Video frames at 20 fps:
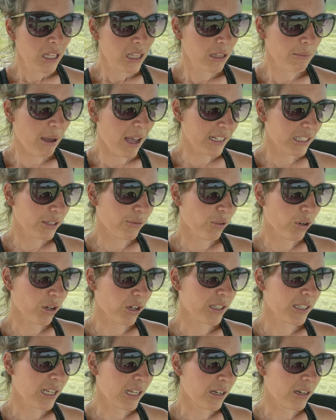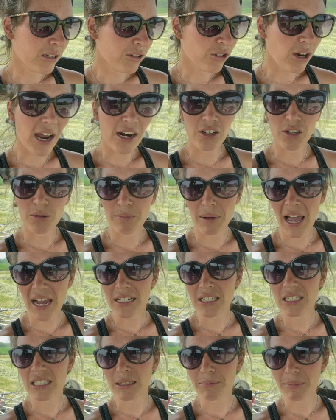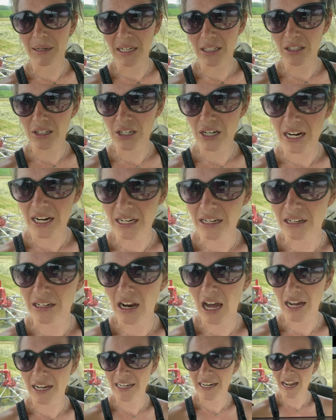the Massey Ferguson tractor back to the baler and knock it